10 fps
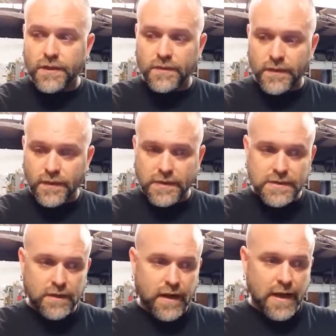things
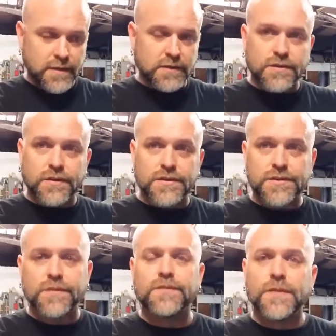that are happening to it,
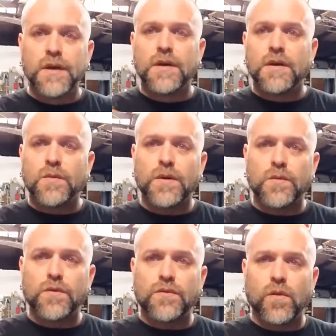so we can
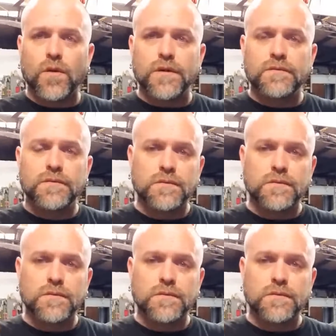move forward.